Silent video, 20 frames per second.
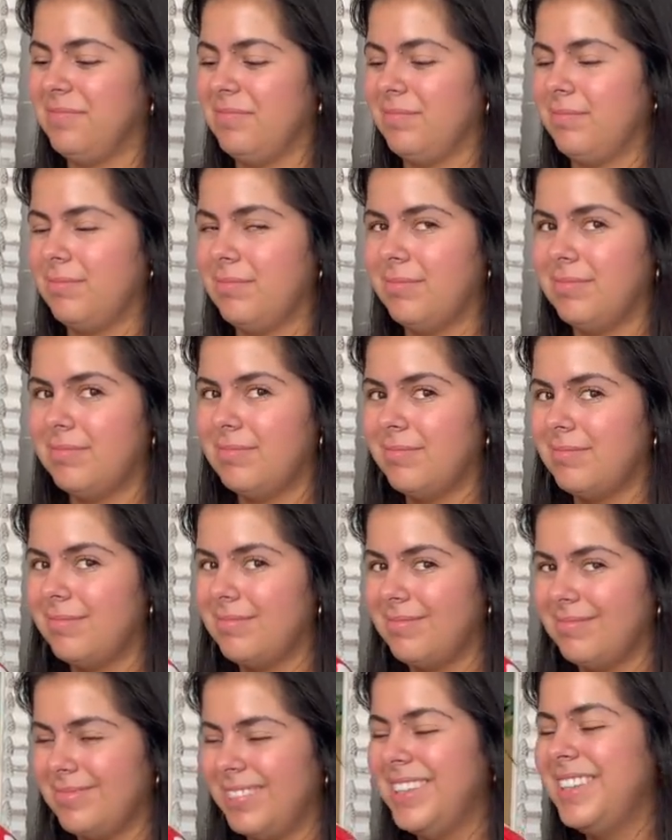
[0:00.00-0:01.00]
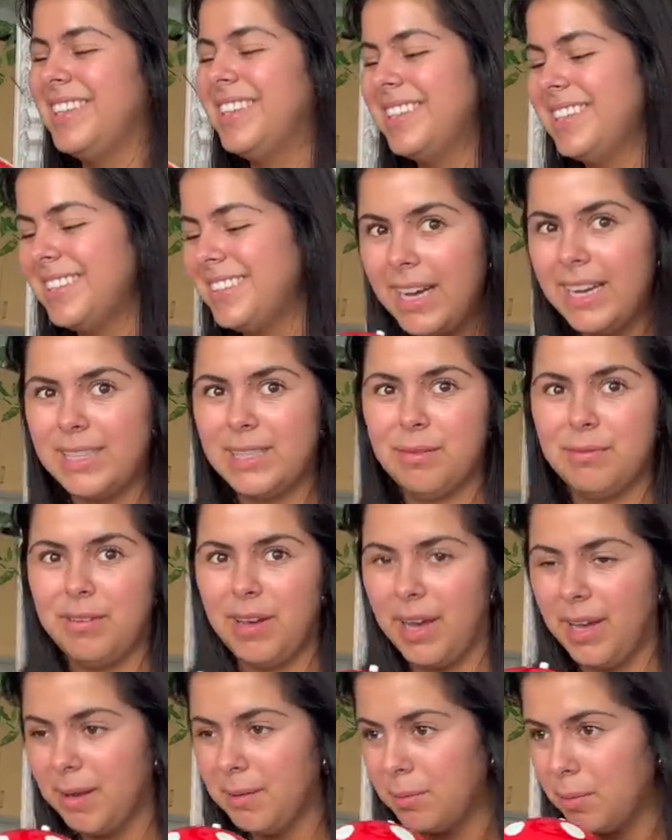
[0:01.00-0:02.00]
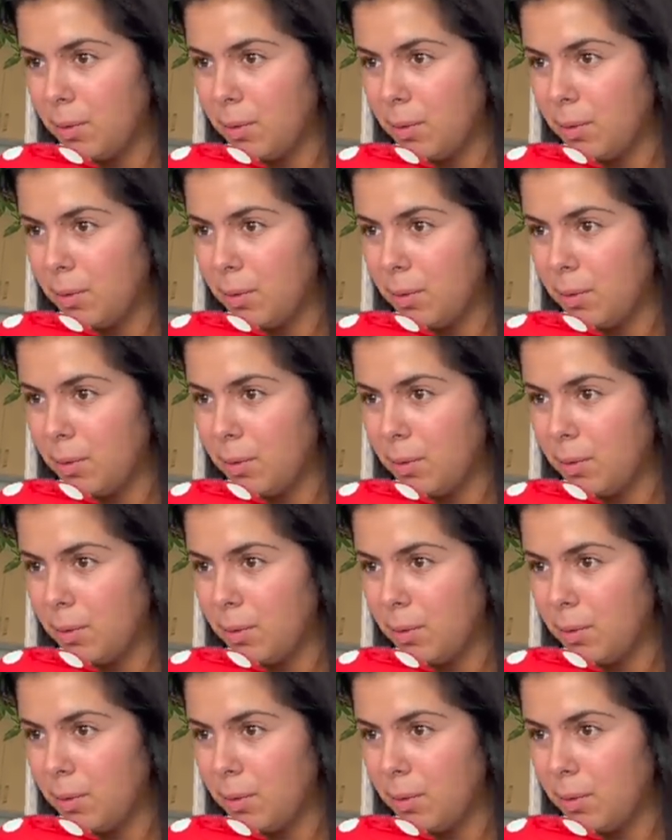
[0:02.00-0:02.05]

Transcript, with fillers: don't ruin it. It's a vape.